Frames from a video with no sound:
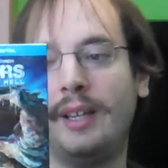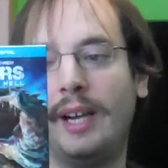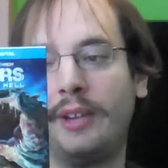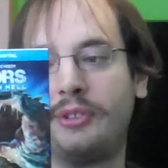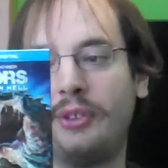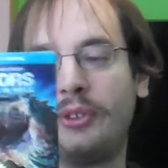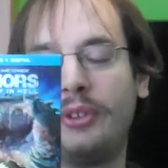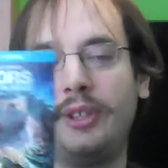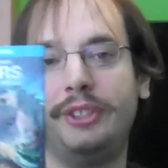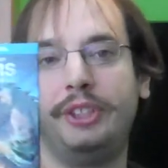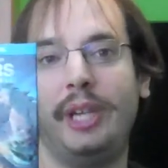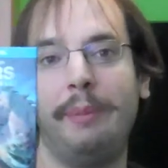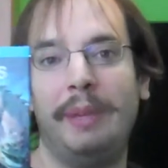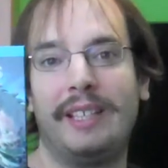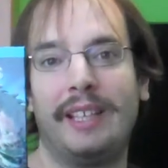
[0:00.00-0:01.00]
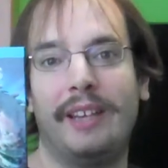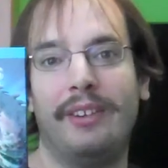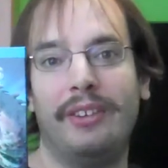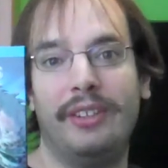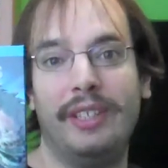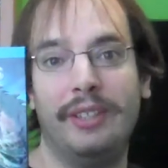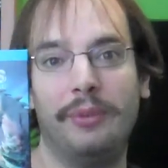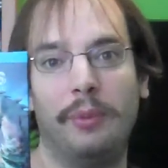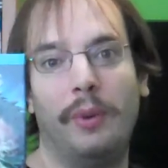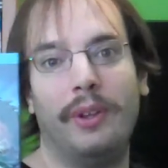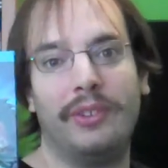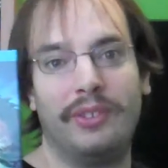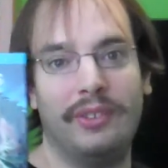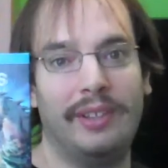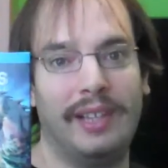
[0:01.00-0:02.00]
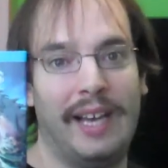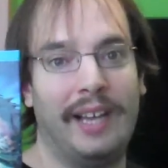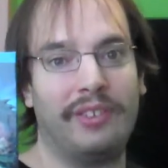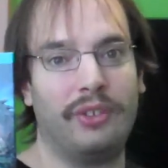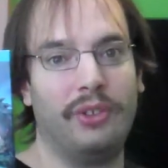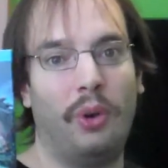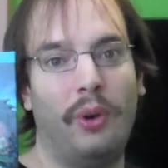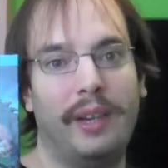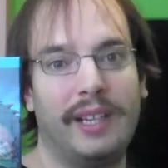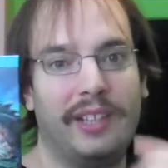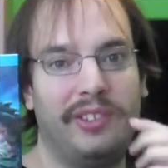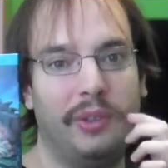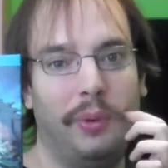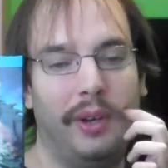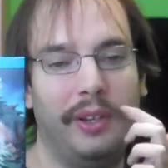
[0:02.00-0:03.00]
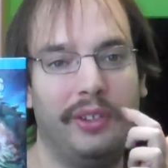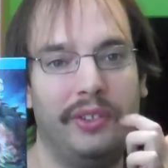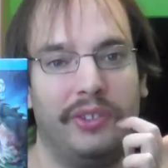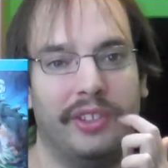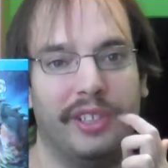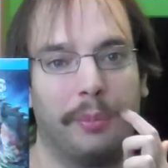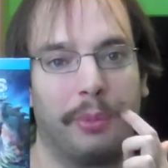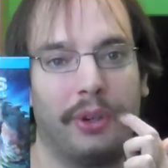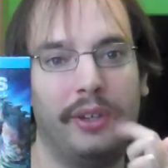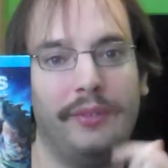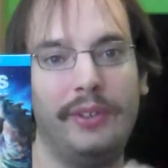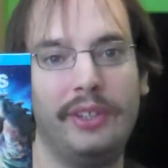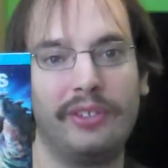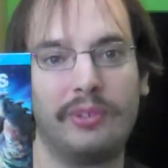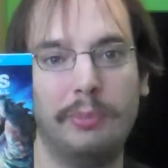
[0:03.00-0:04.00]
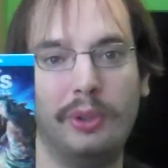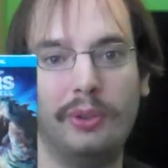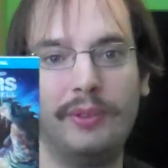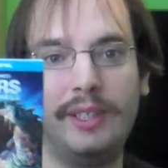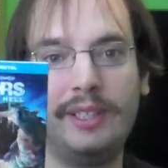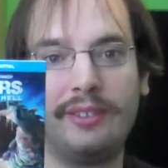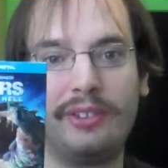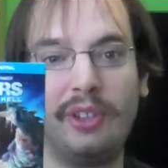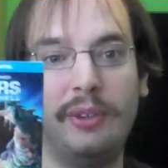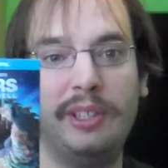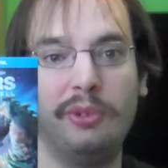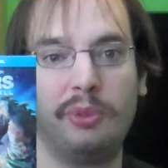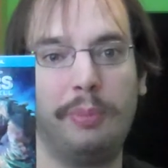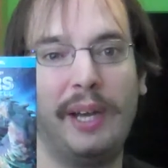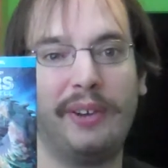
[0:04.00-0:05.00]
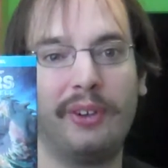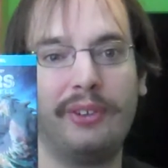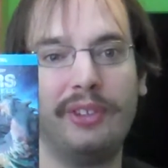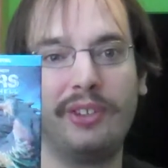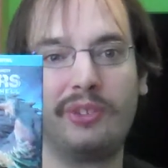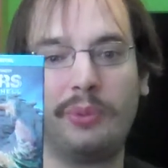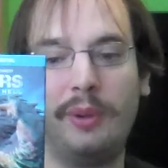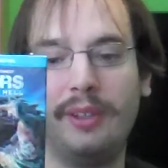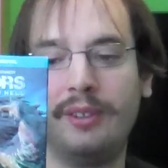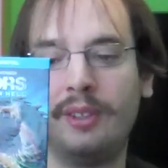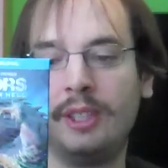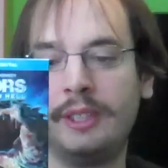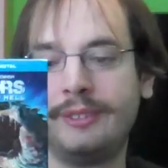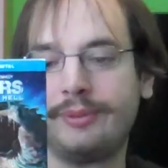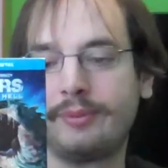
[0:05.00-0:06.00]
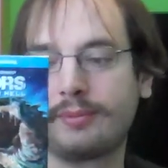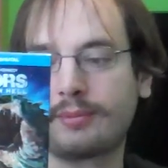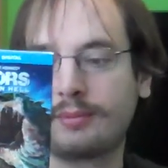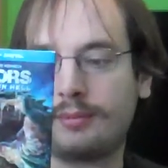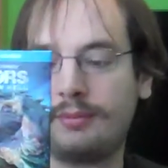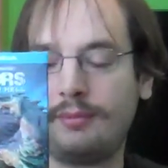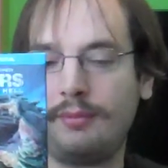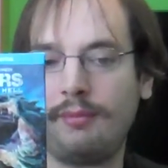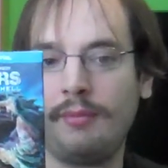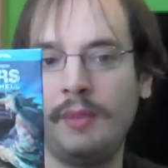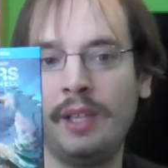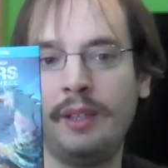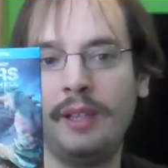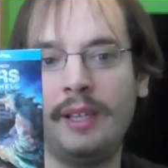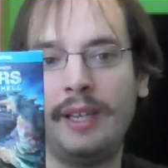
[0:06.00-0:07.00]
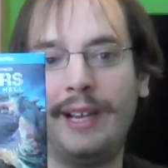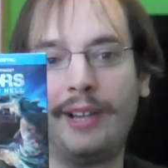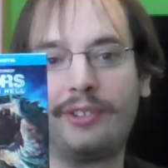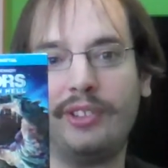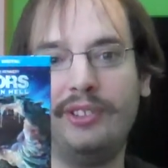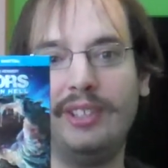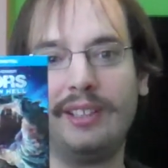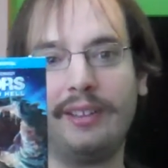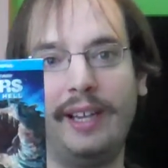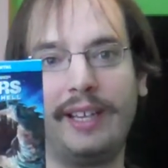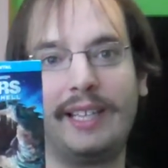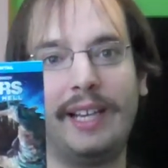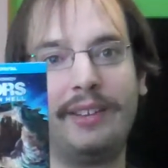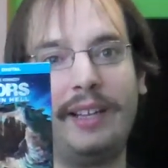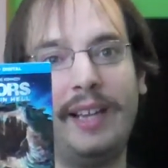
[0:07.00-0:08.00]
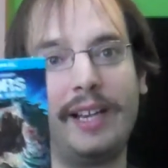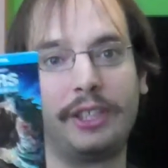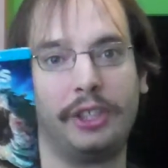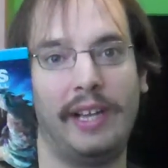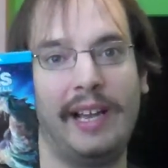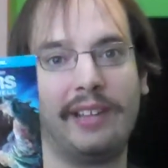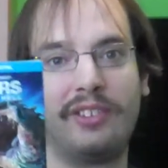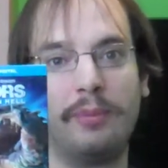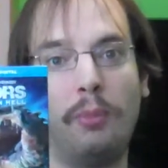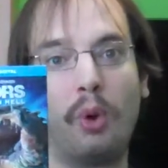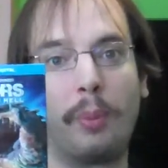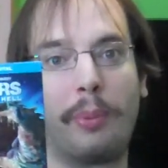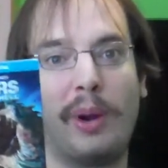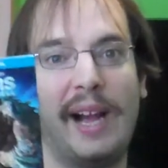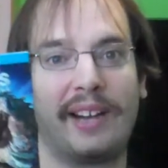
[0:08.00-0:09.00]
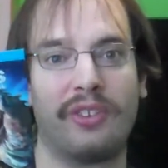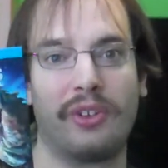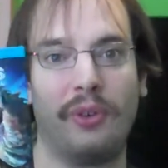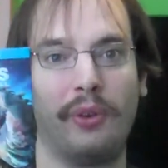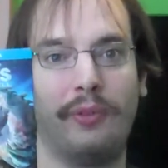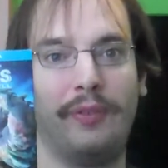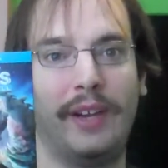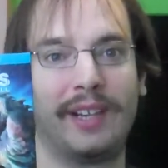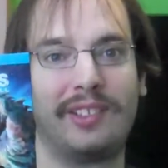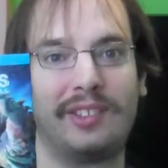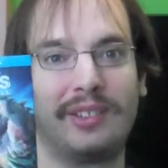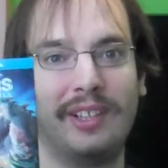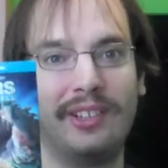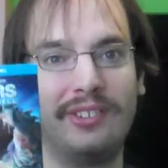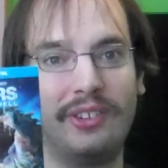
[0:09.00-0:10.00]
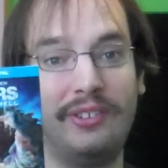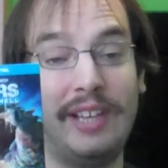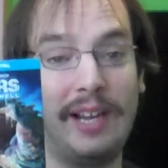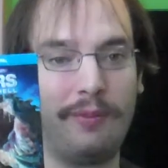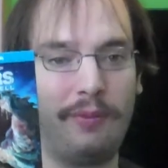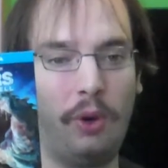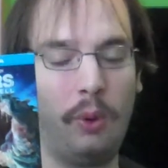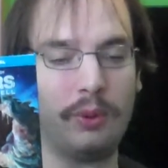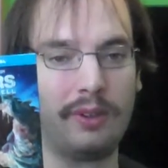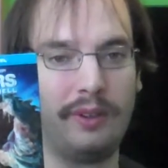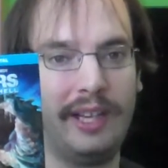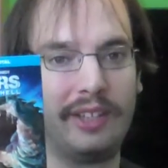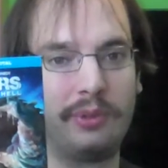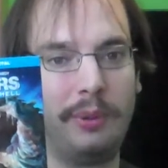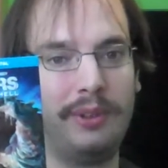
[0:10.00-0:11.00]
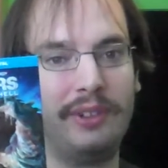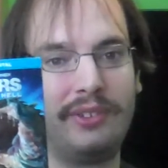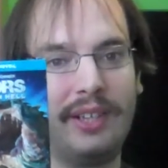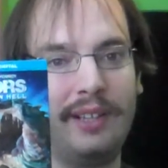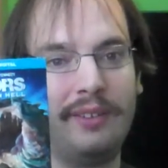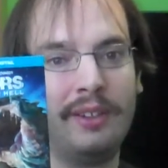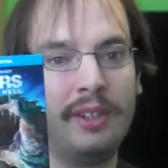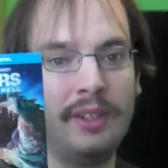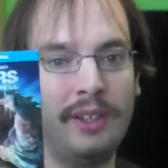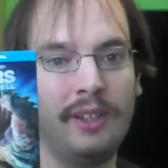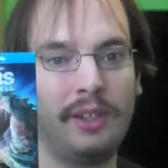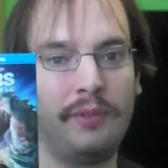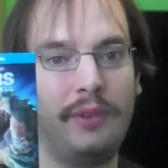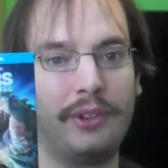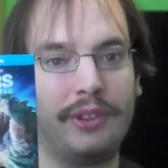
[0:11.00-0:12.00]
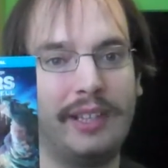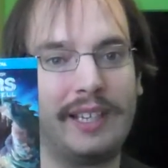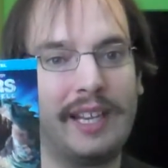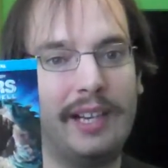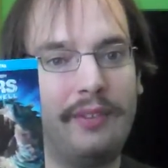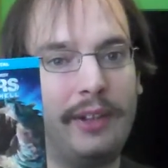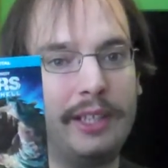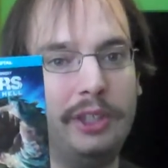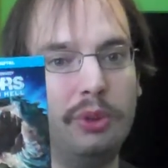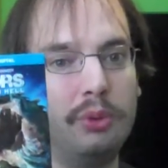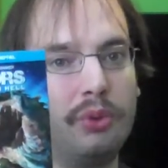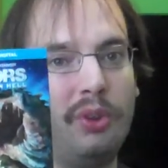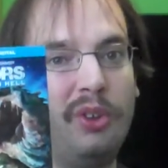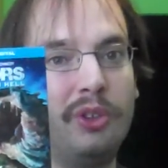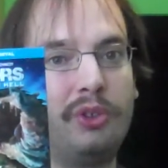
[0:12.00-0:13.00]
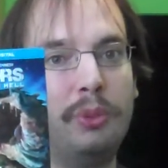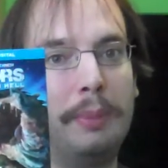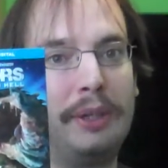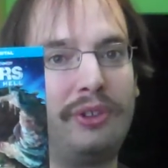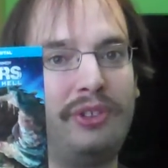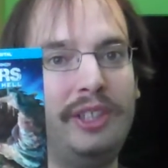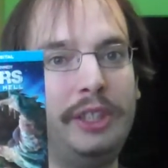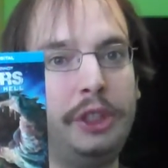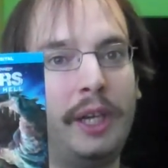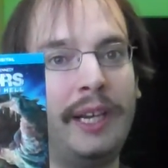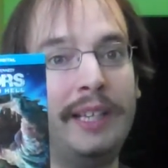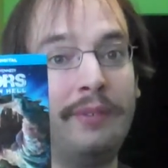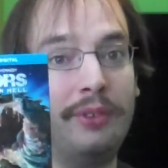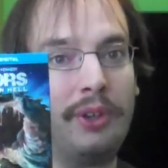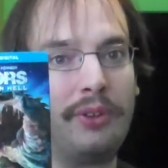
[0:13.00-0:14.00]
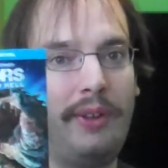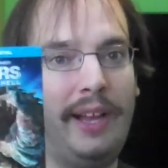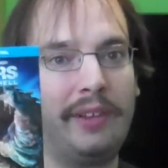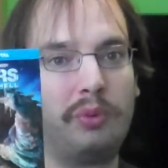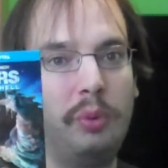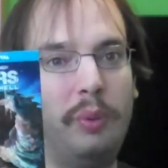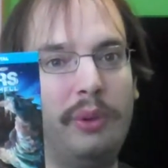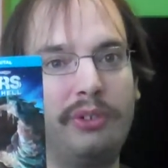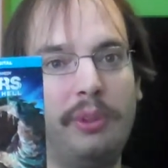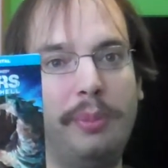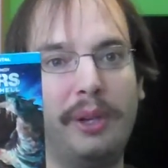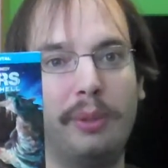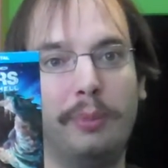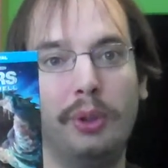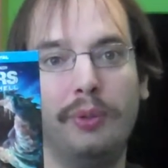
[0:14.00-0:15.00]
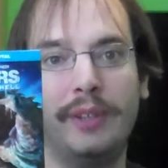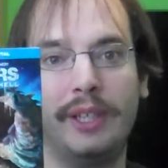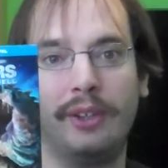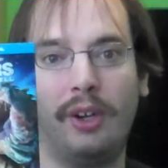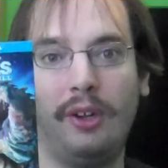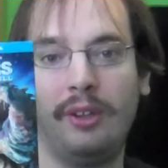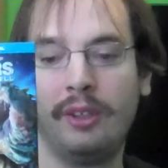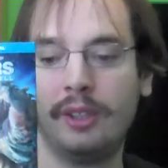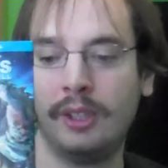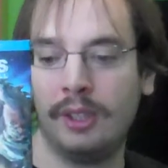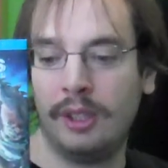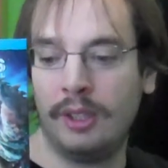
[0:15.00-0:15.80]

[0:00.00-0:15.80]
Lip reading: I also thought Jamie Kennedy wasn't as annoying as he was in the previous movie, so he was better in this one. I also did like how they actually had some more practical effects, because a downfall with the last one is I felt they kind of like used a little too much CGI, even though the last one was the better movie and all.